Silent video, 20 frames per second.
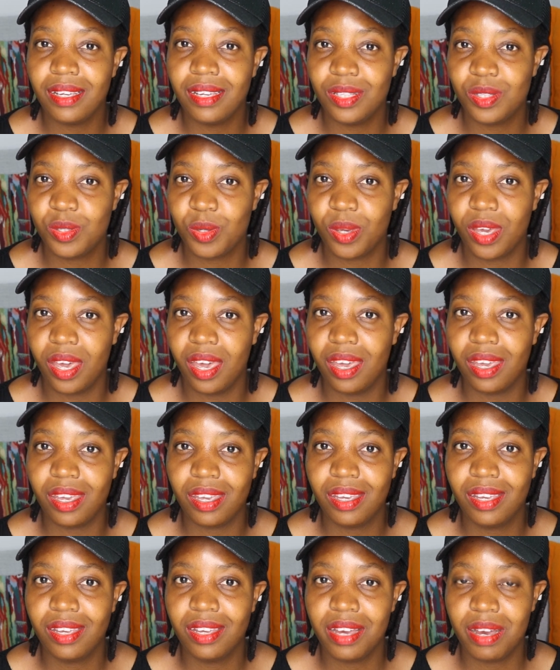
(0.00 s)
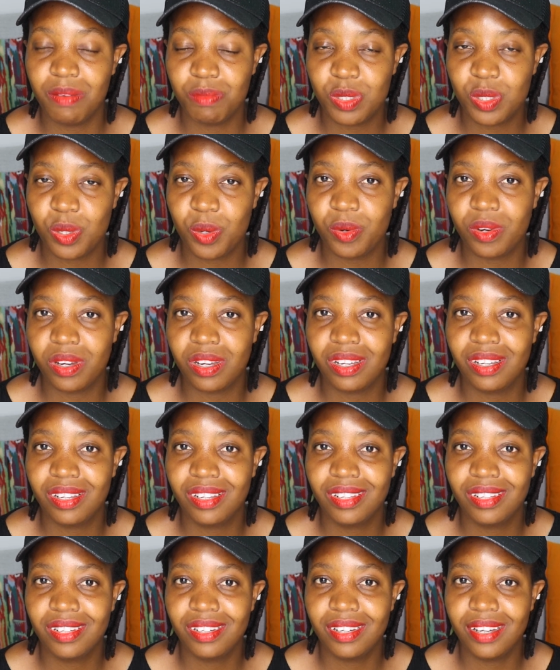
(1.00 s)
it's okay. I'm sorry.
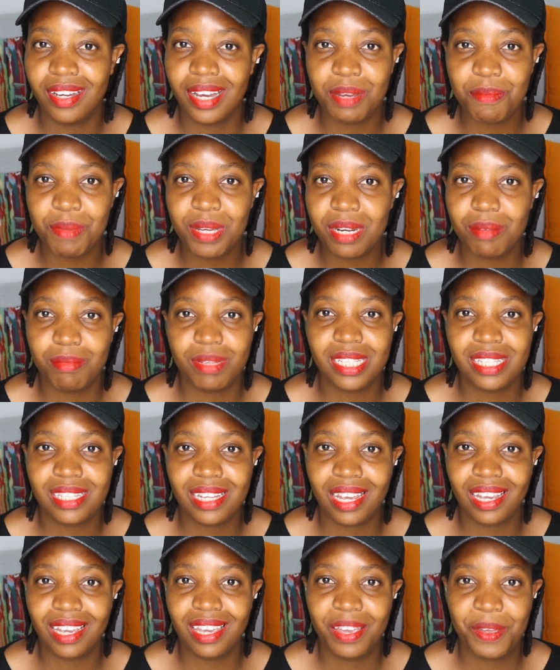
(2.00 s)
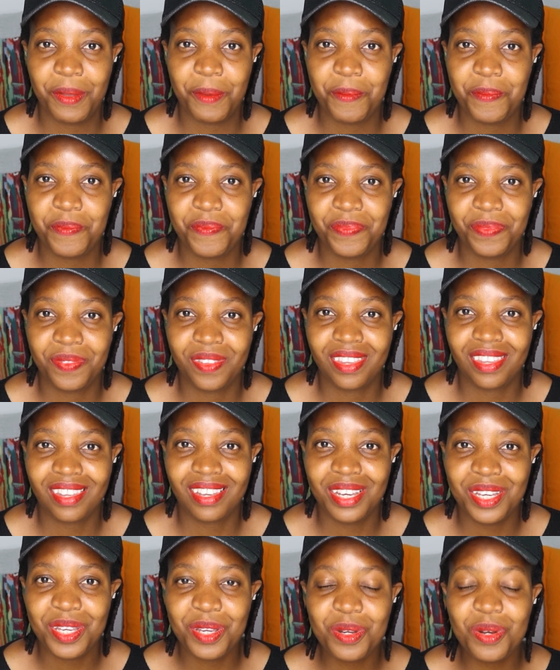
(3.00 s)
I made a mistake.
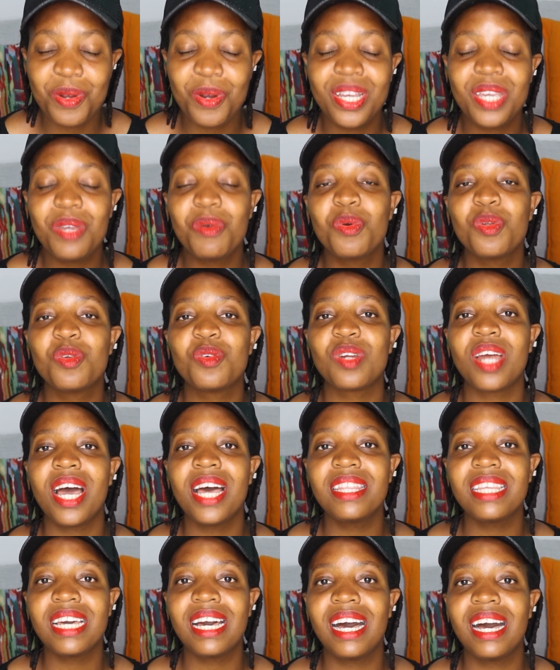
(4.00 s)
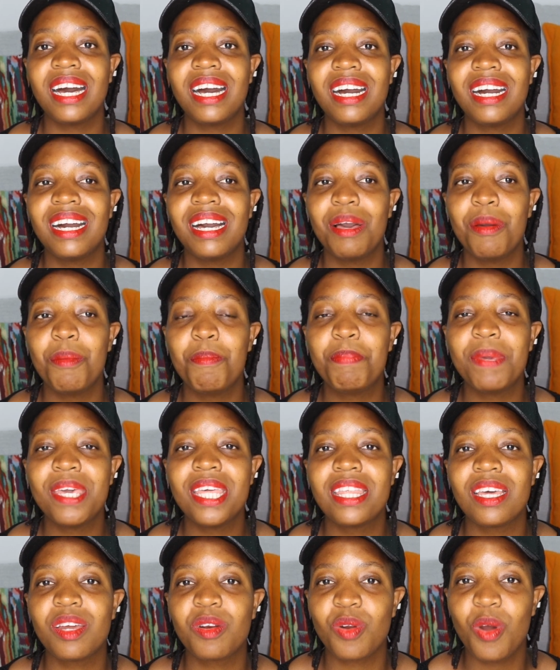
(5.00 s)
You know, he would rather
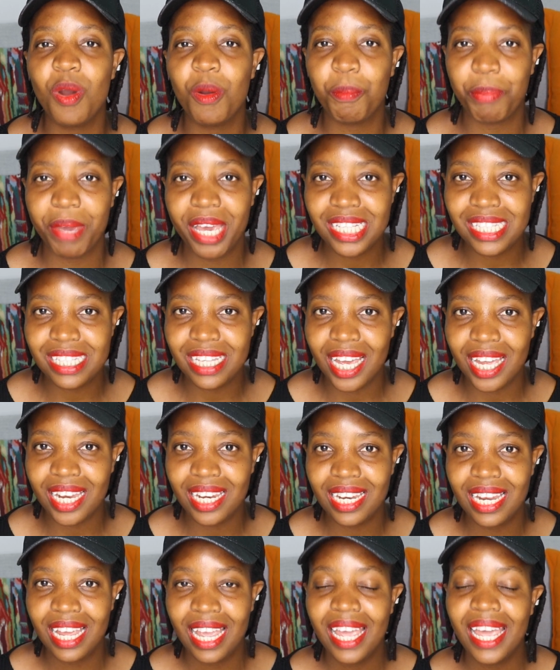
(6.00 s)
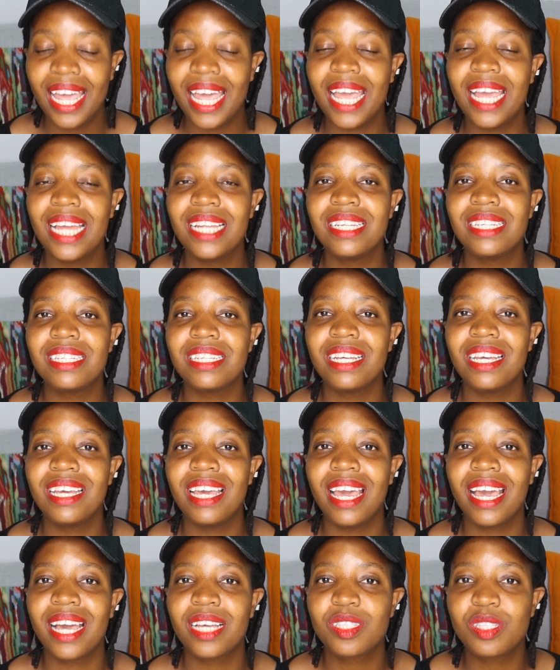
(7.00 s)
be the wrong person and
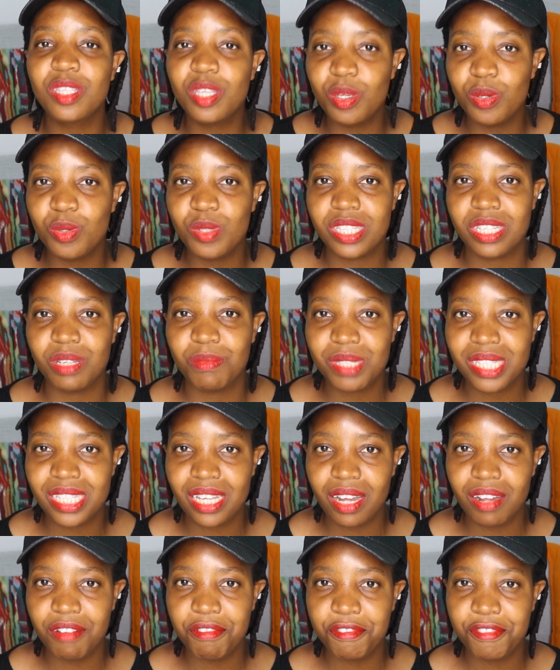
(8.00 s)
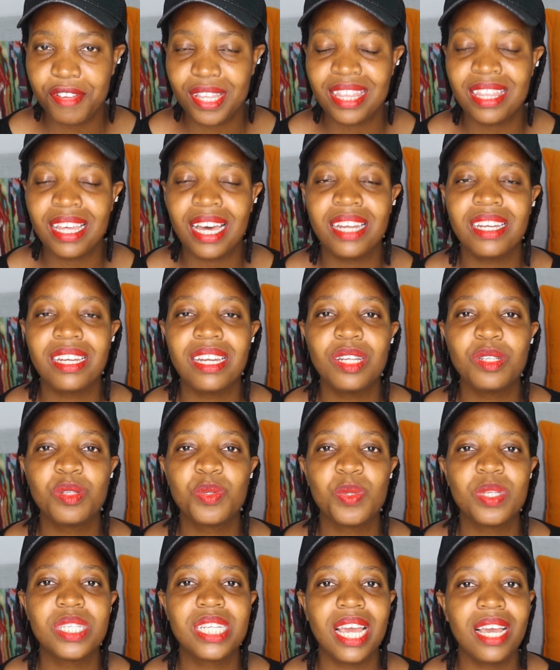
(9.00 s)
excuse himself than
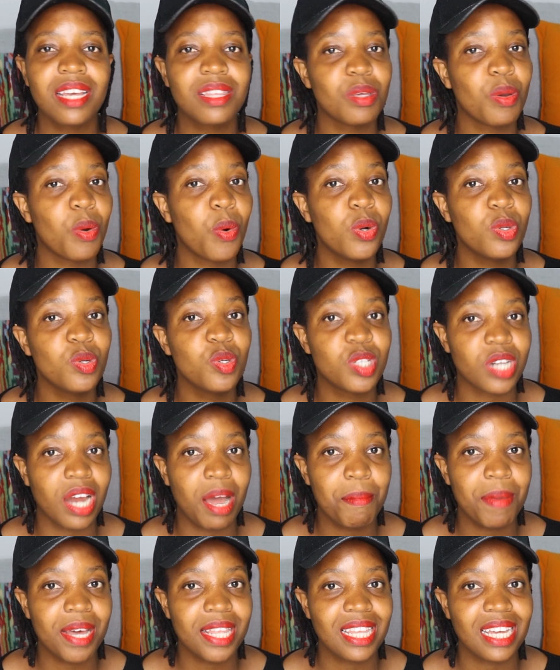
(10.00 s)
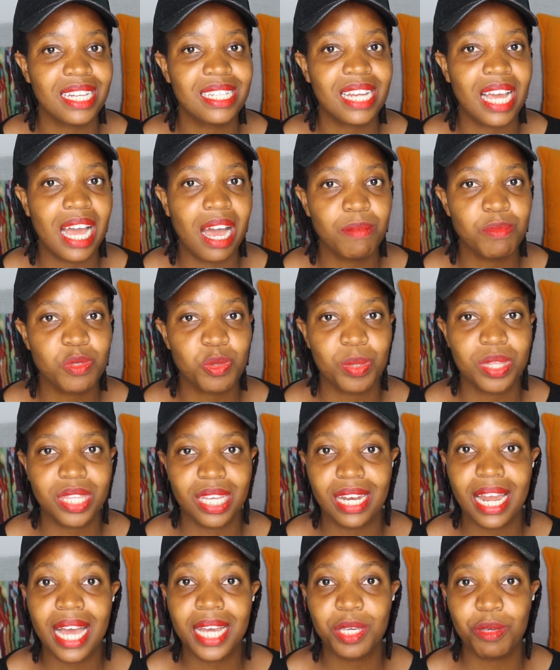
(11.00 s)
to take the whole drama that comes with
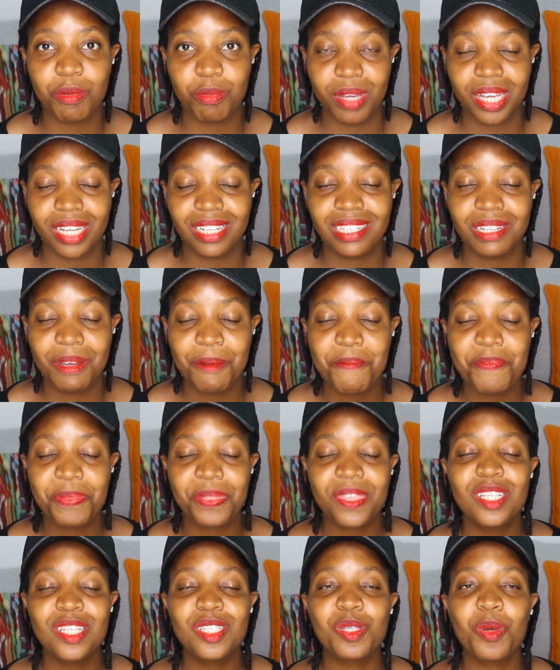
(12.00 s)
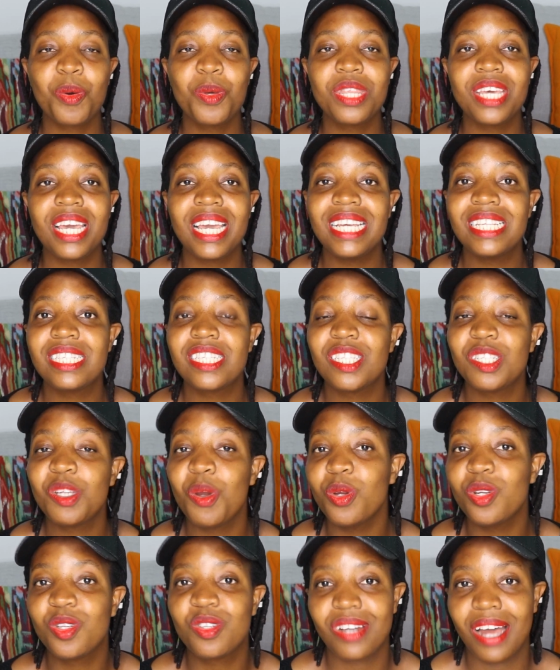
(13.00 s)
an argument. So there is
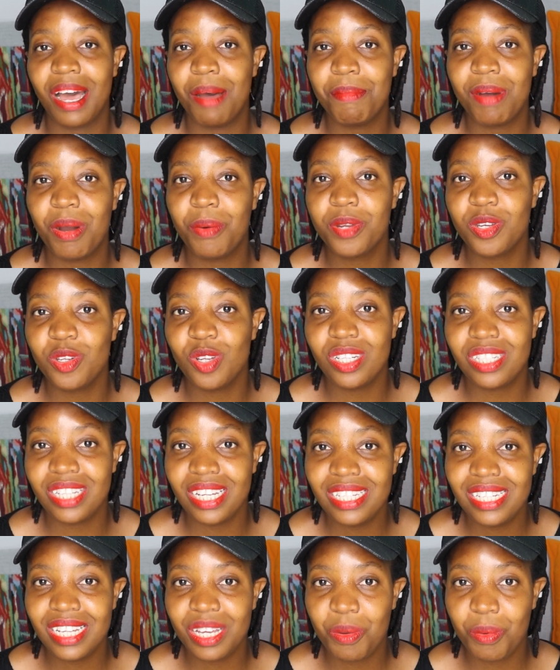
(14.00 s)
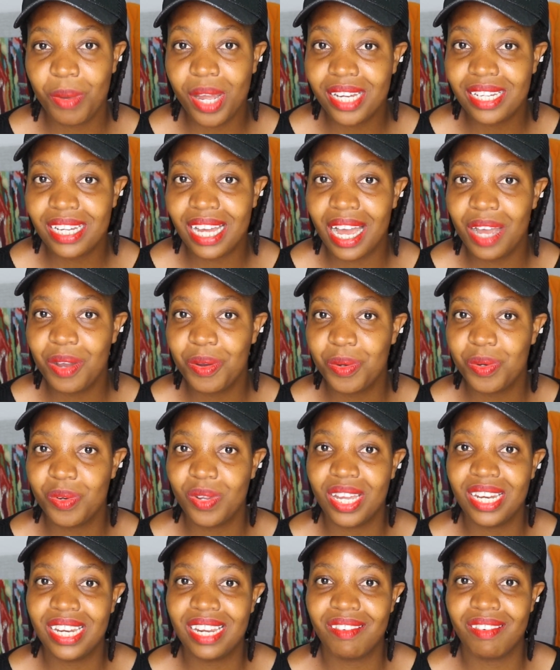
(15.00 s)
no drama. When you're dating a white guy or when
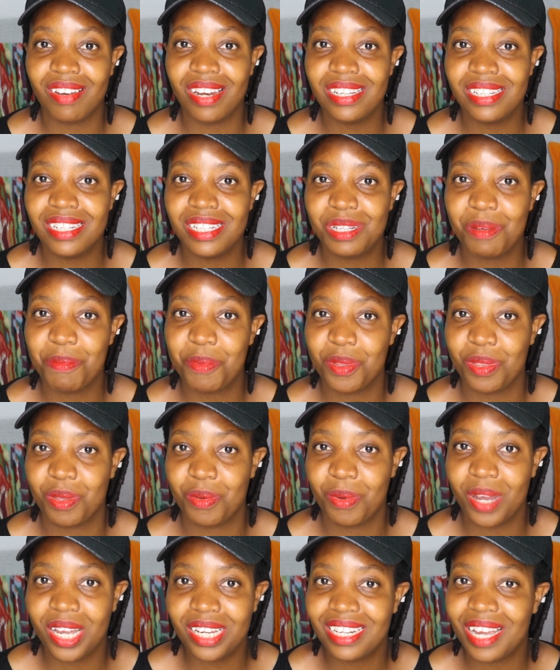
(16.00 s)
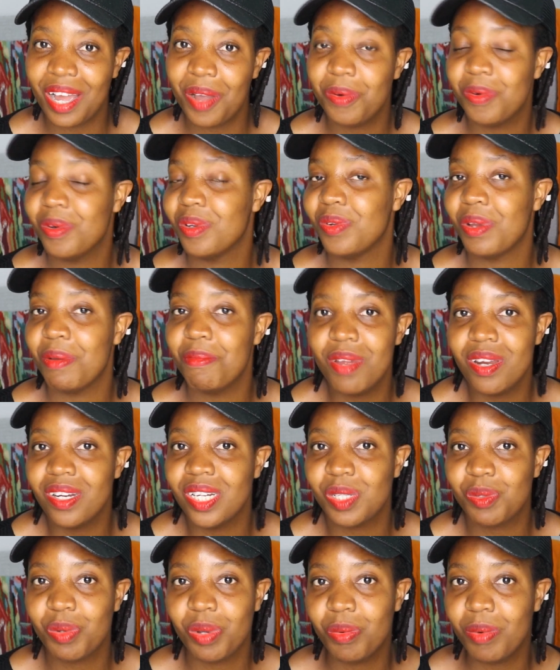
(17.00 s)
you're in a relationship with a white guy or when you're
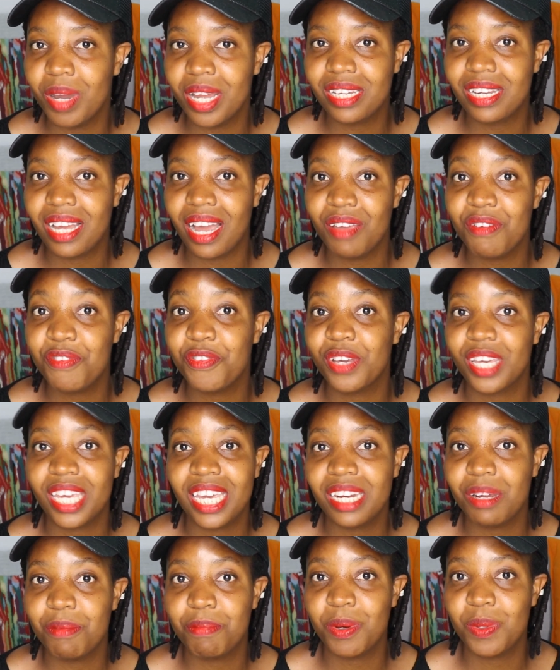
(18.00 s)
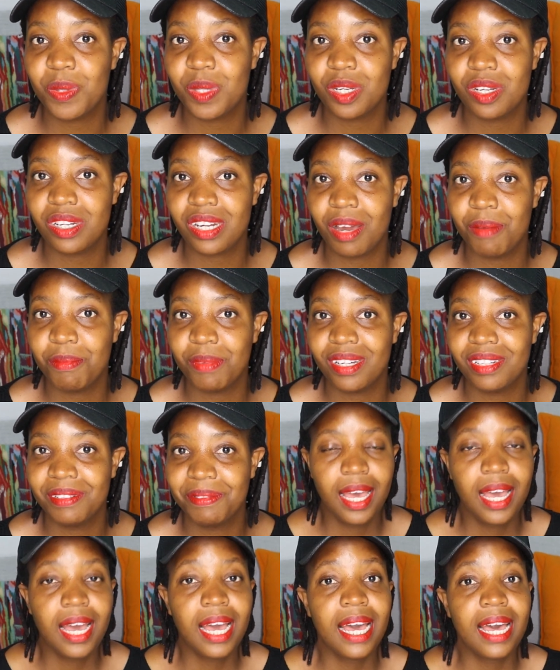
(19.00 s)
married to a white guy, forget about the drama.
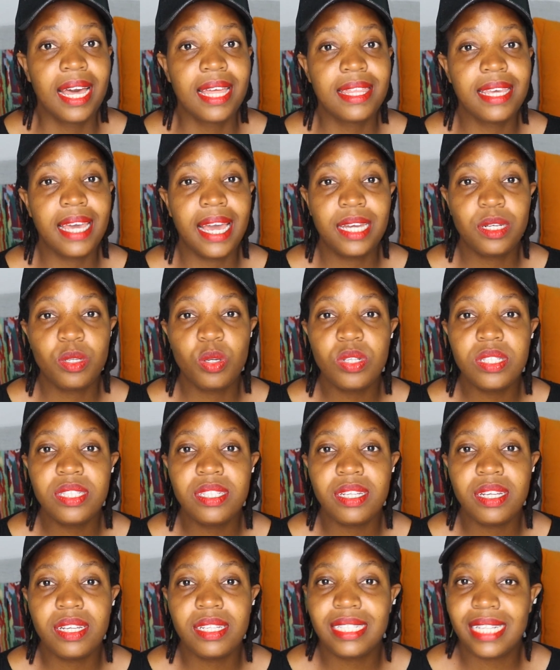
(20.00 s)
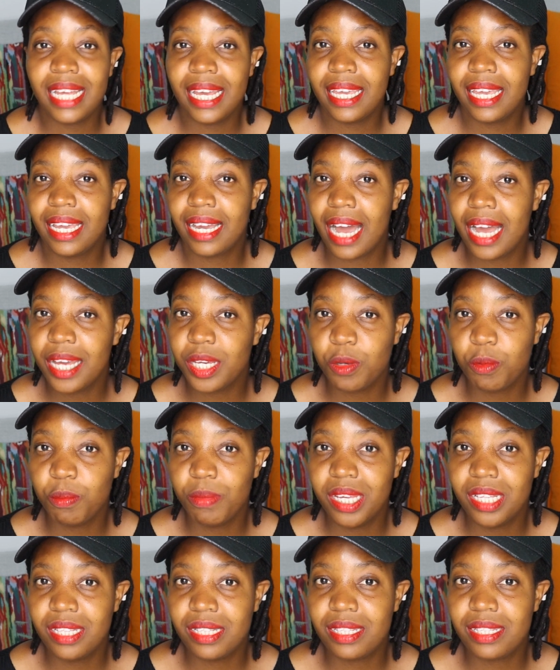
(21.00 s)
They are not taking
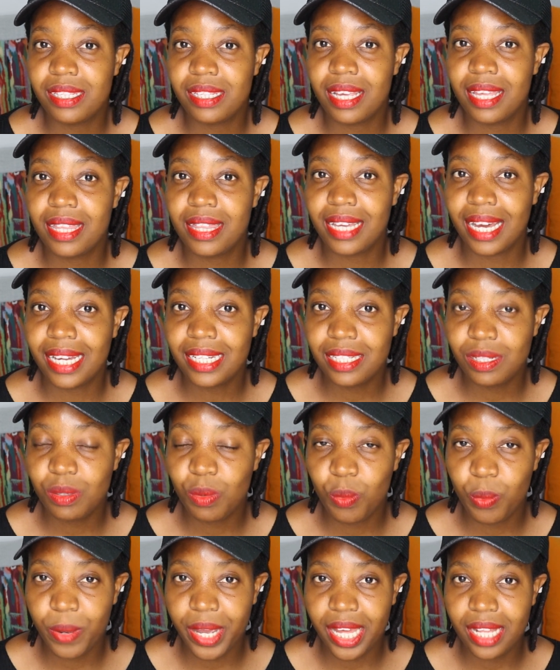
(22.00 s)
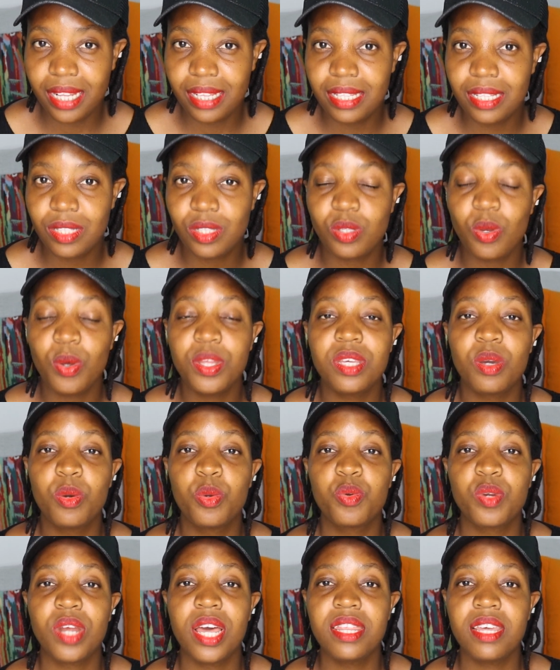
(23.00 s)
arguments that well, so they
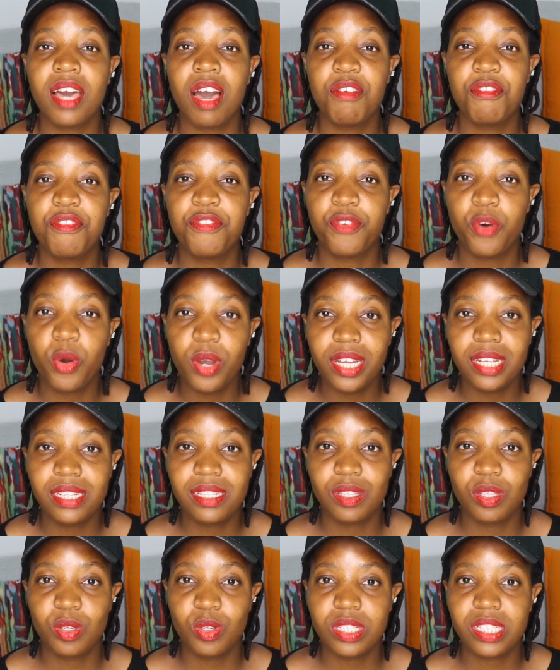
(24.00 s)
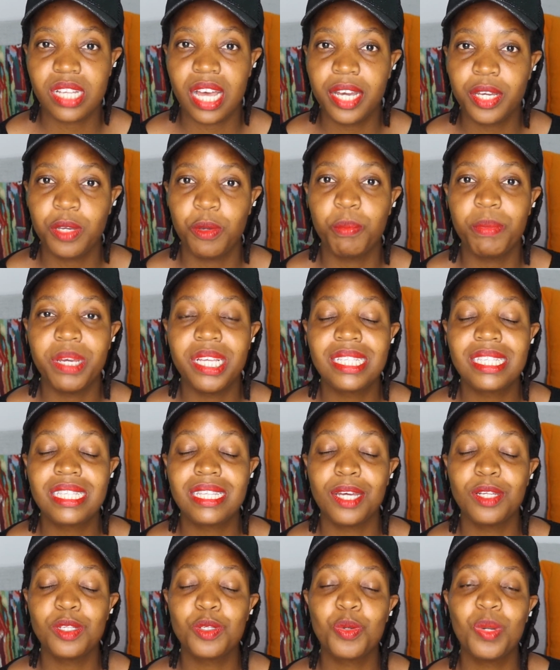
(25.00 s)
would rather avoid those arguments
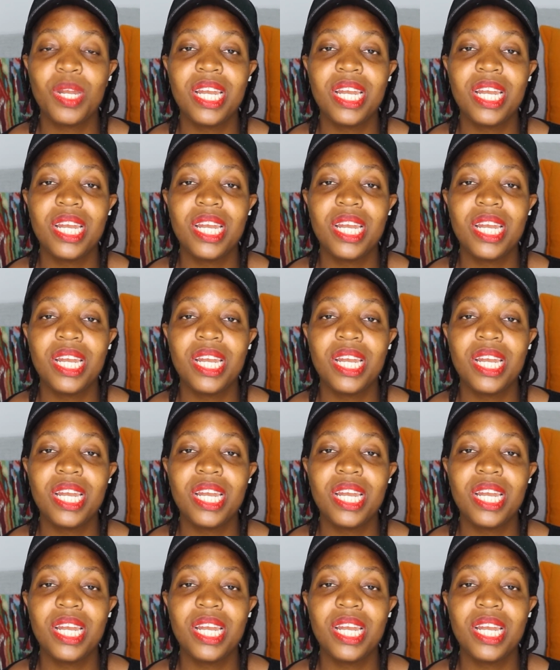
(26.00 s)
than